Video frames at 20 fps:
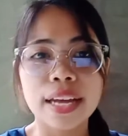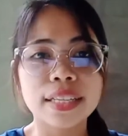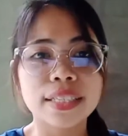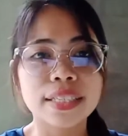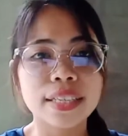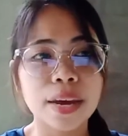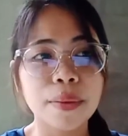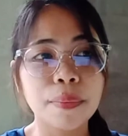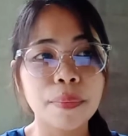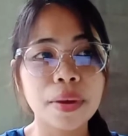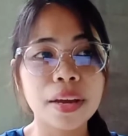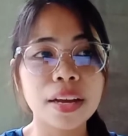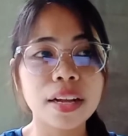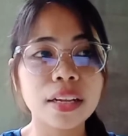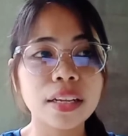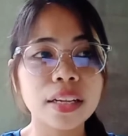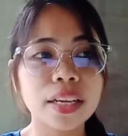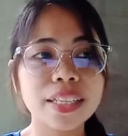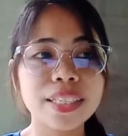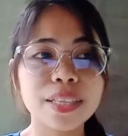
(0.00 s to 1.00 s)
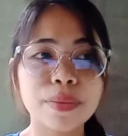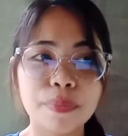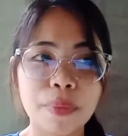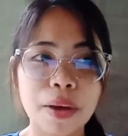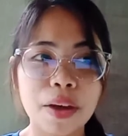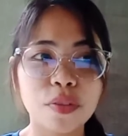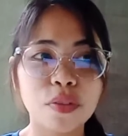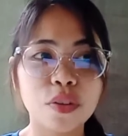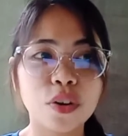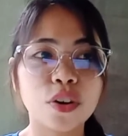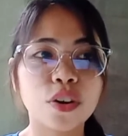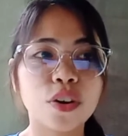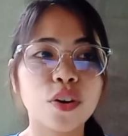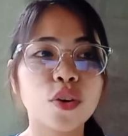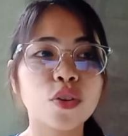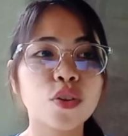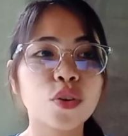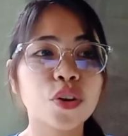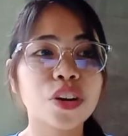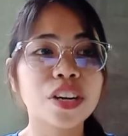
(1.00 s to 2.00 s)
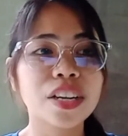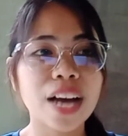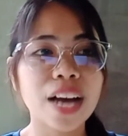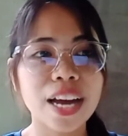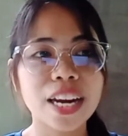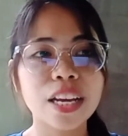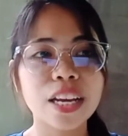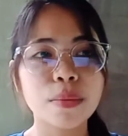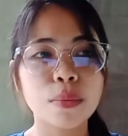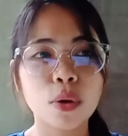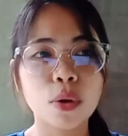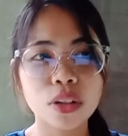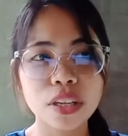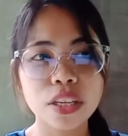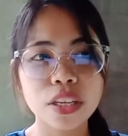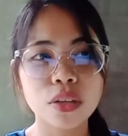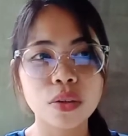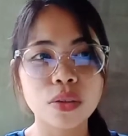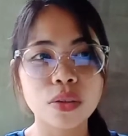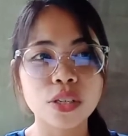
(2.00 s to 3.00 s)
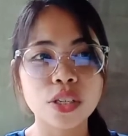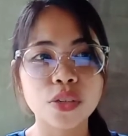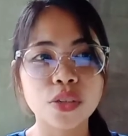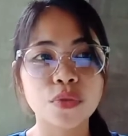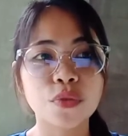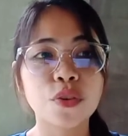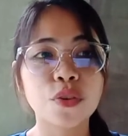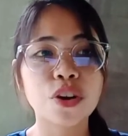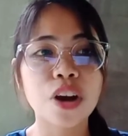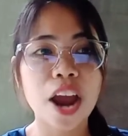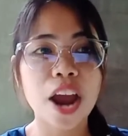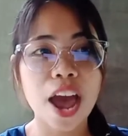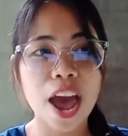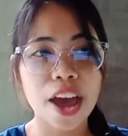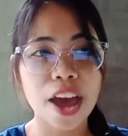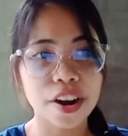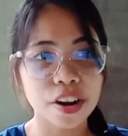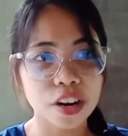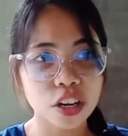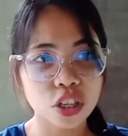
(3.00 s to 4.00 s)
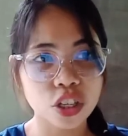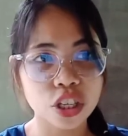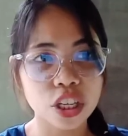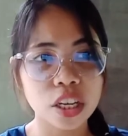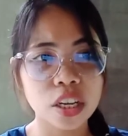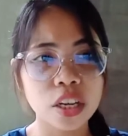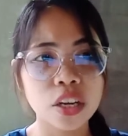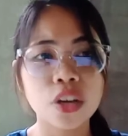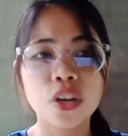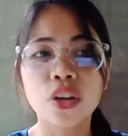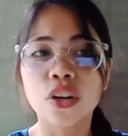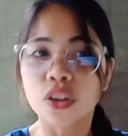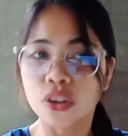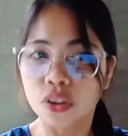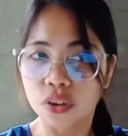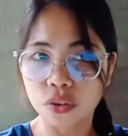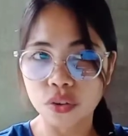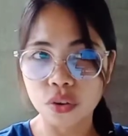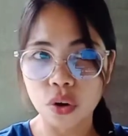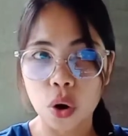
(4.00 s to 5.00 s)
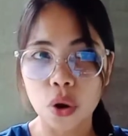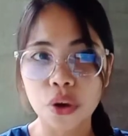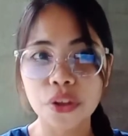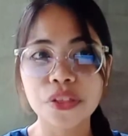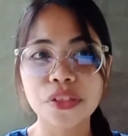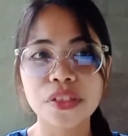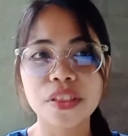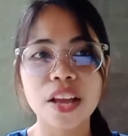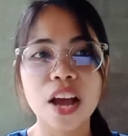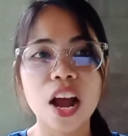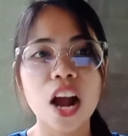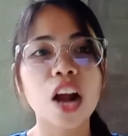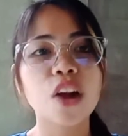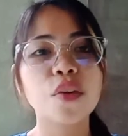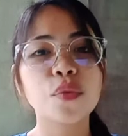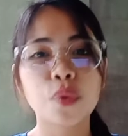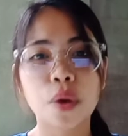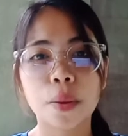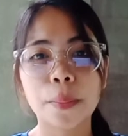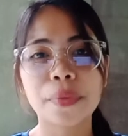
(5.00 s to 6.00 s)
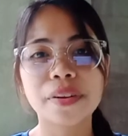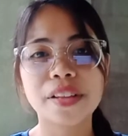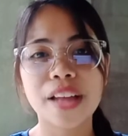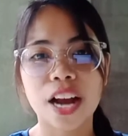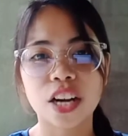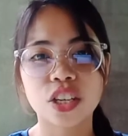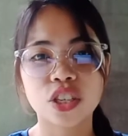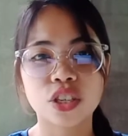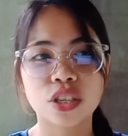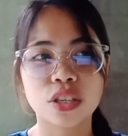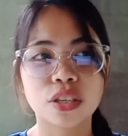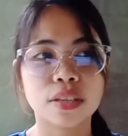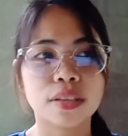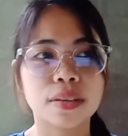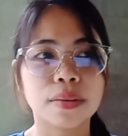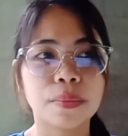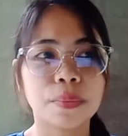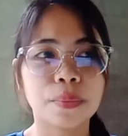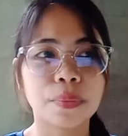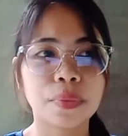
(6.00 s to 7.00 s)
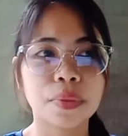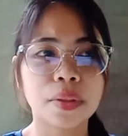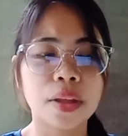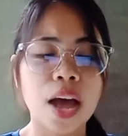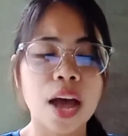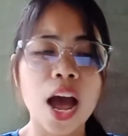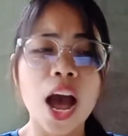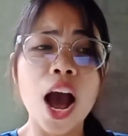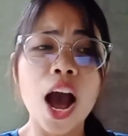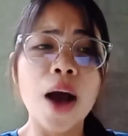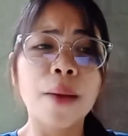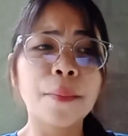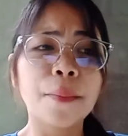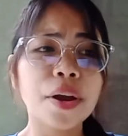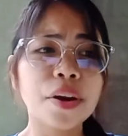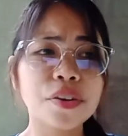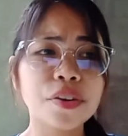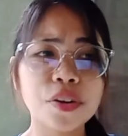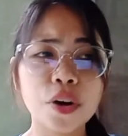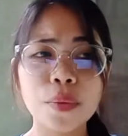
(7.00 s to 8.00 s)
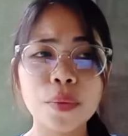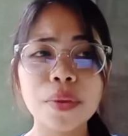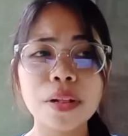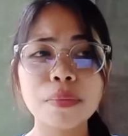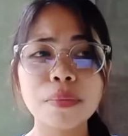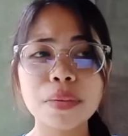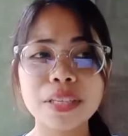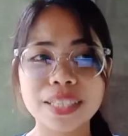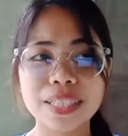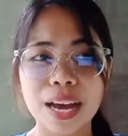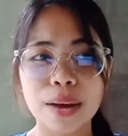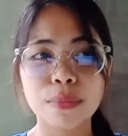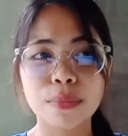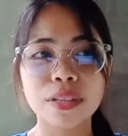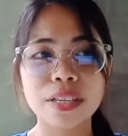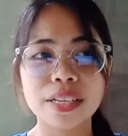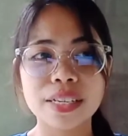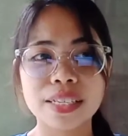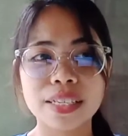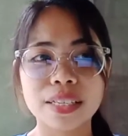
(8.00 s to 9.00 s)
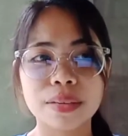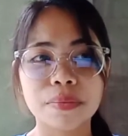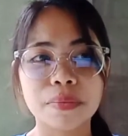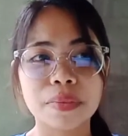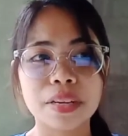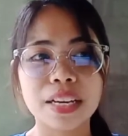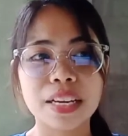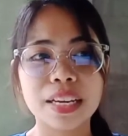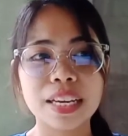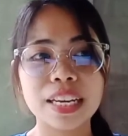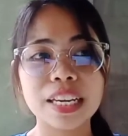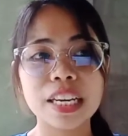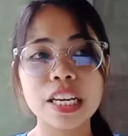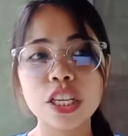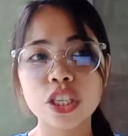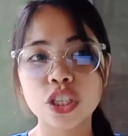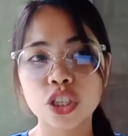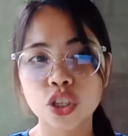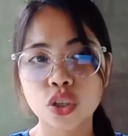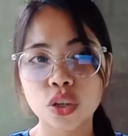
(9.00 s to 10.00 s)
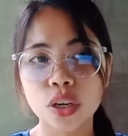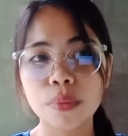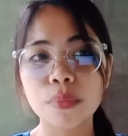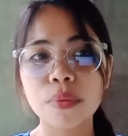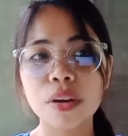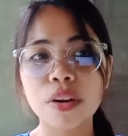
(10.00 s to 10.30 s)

typically depend on organic molecules for energy, growth, and reproduction. Microbial metabolism in extreme